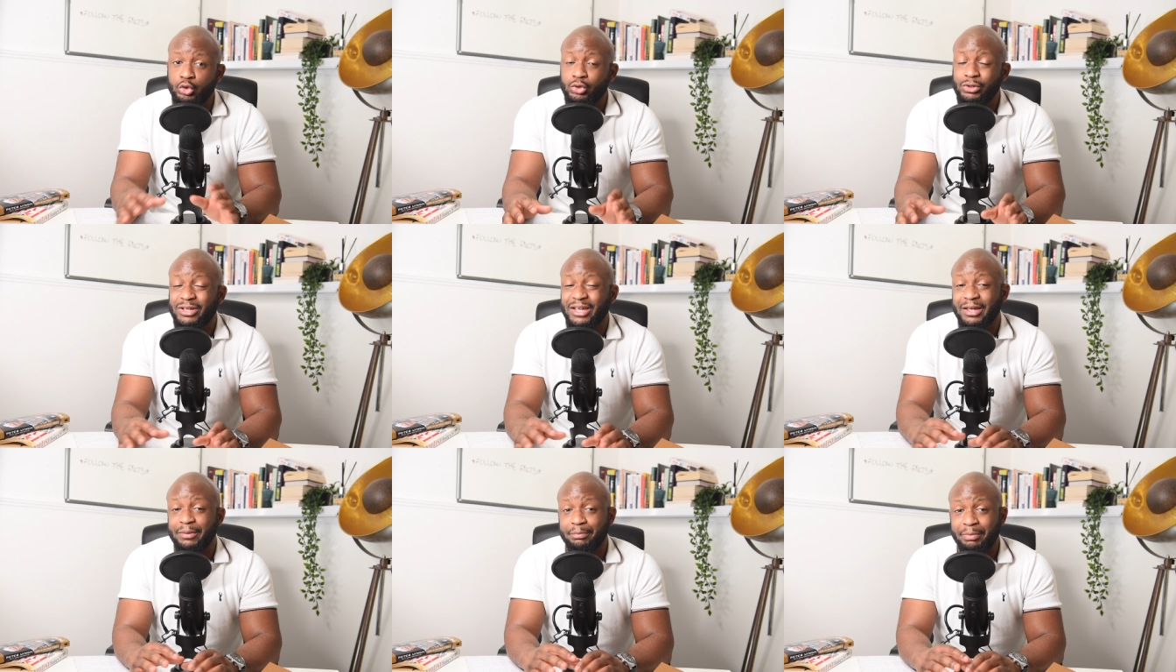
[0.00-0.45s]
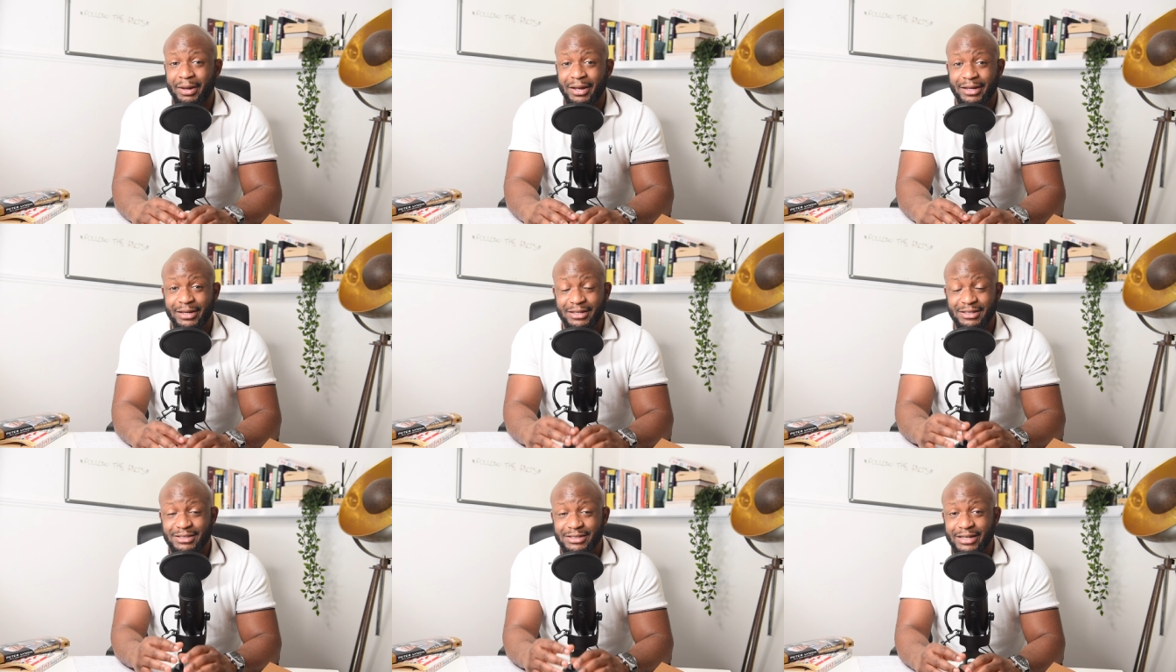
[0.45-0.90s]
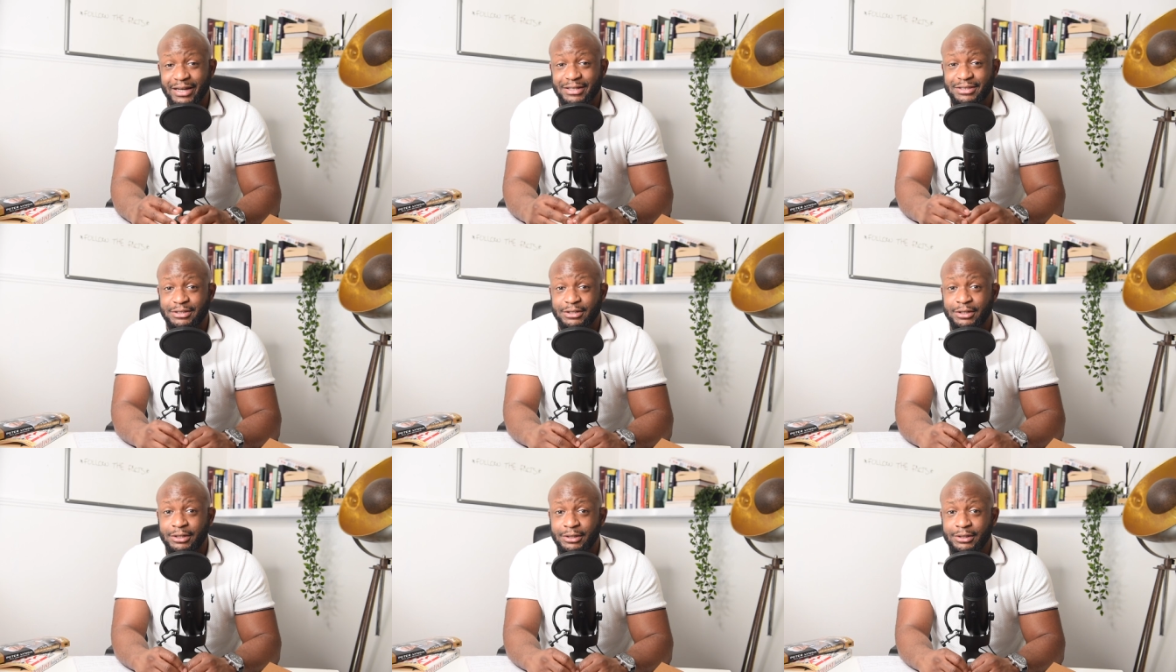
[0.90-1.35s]
UK banking
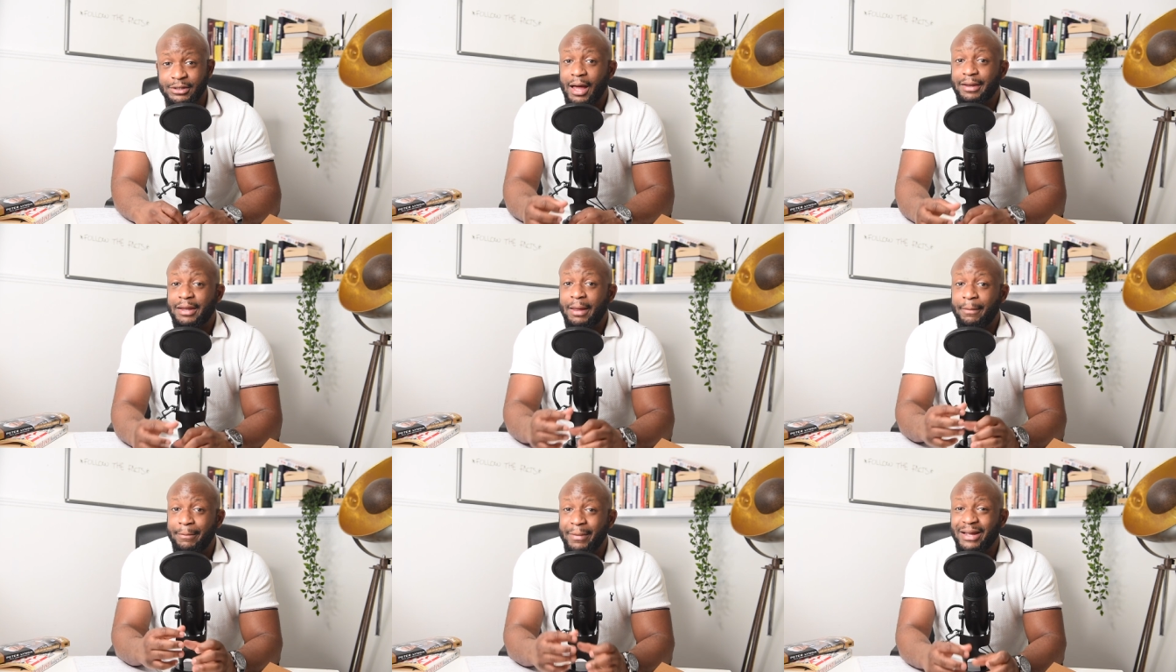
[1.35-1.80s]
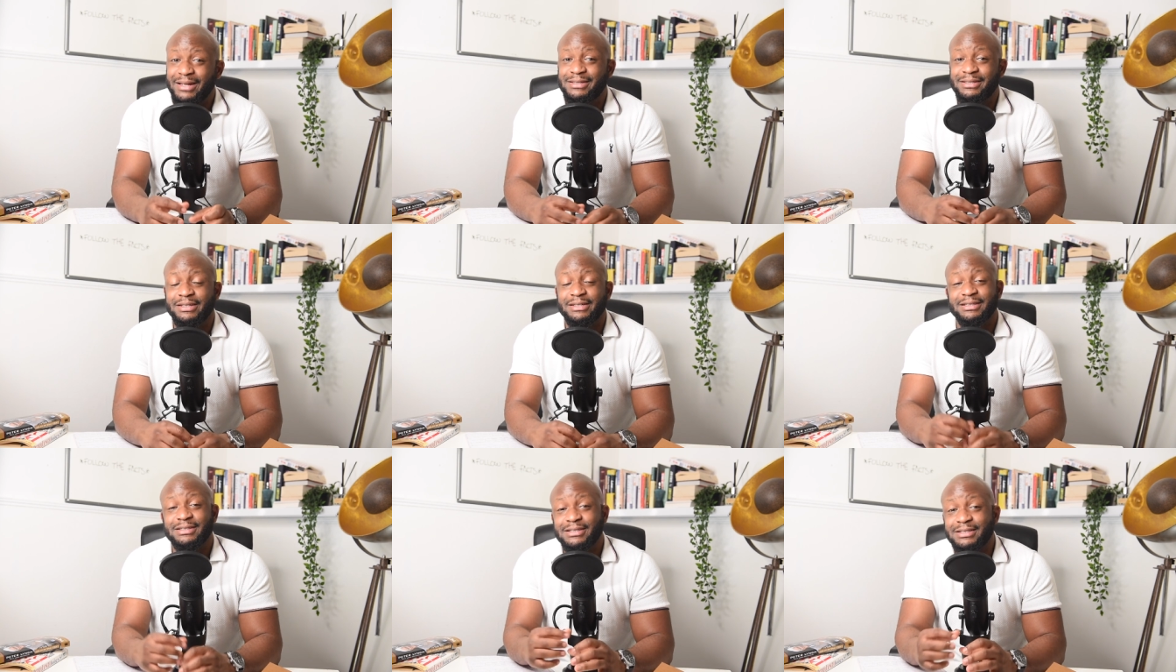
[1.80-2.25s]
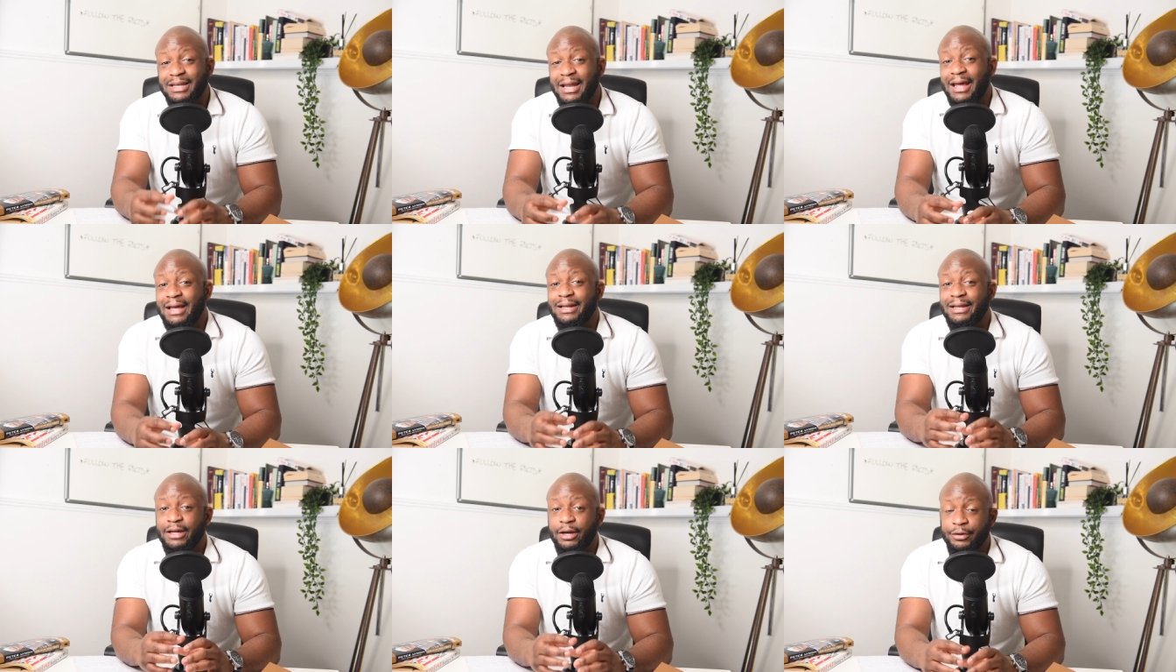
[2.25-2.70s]
sector and that makes it
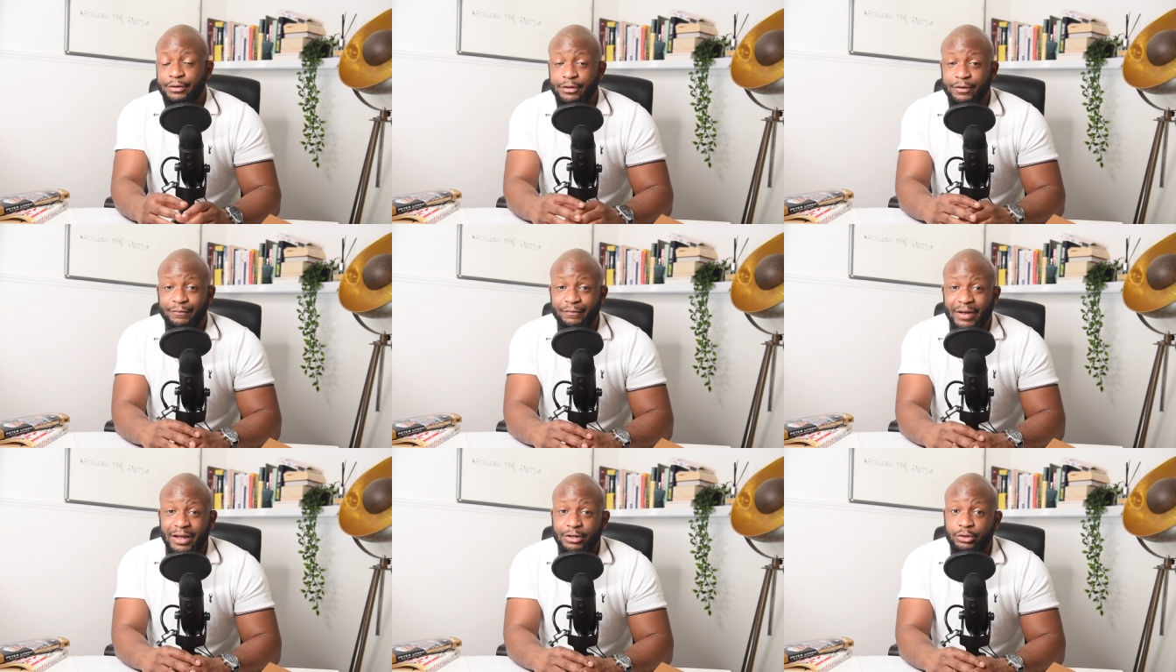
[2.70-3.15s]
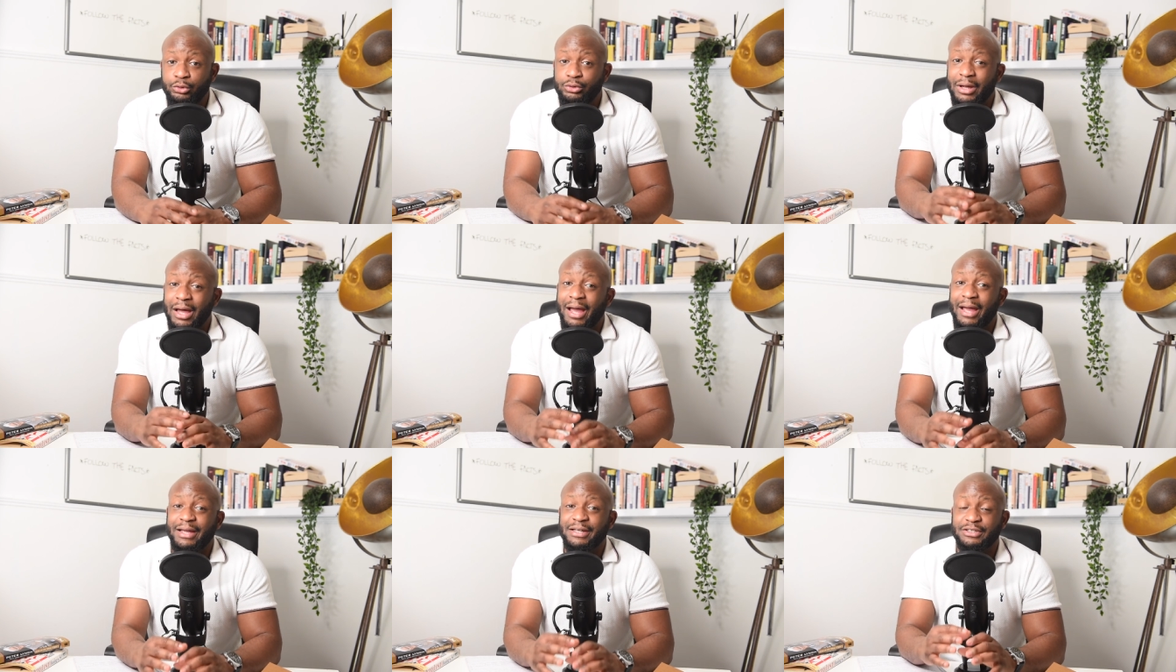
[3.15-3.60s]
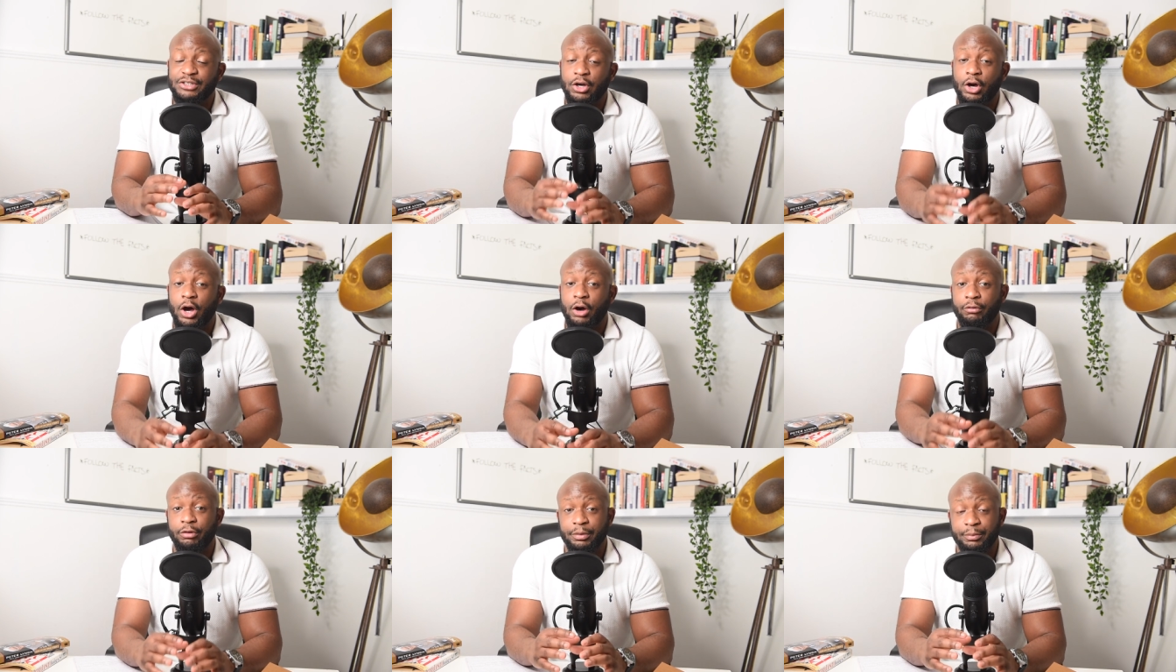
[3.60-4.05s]
slightly undervalued at its
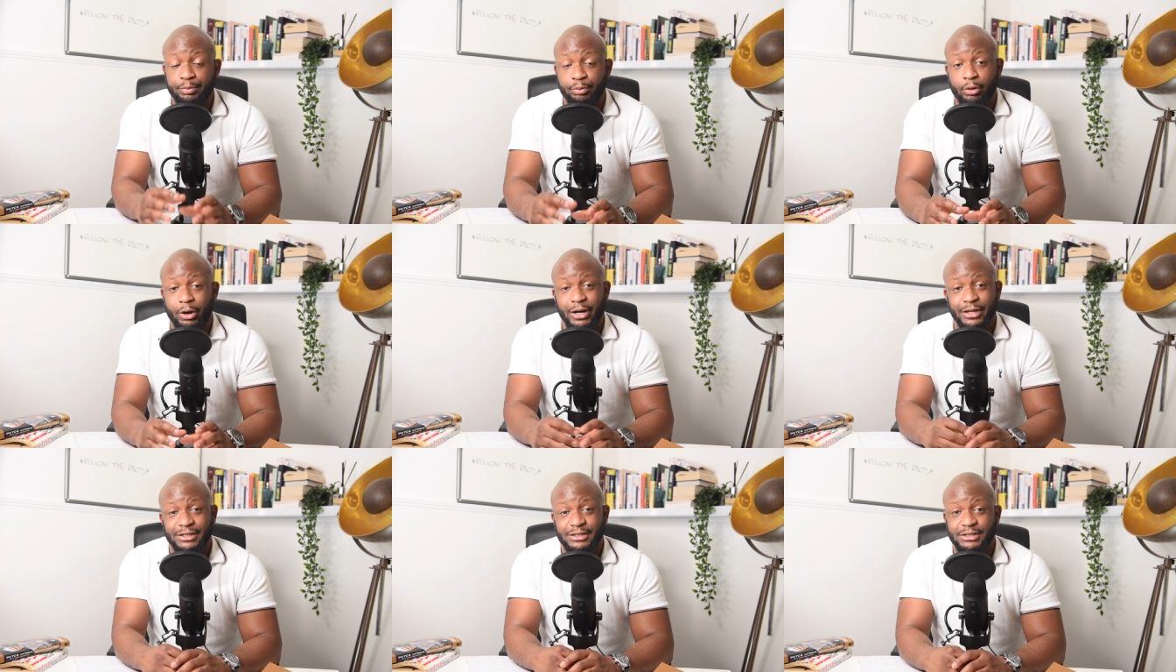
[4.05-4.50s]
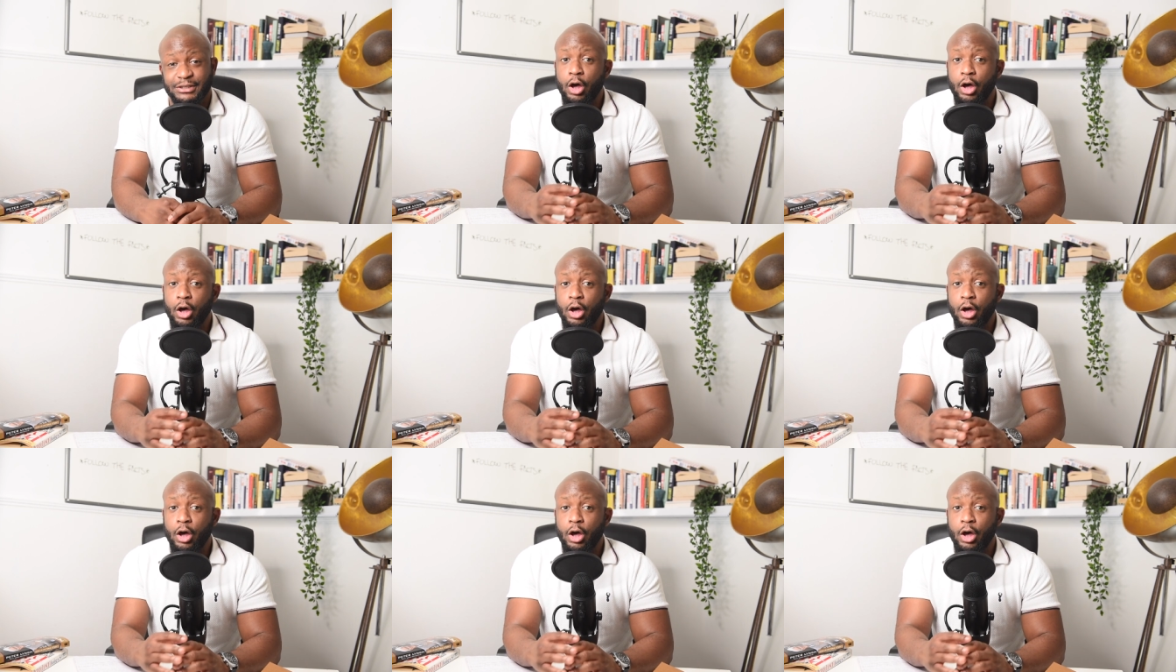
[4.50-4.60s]
current price.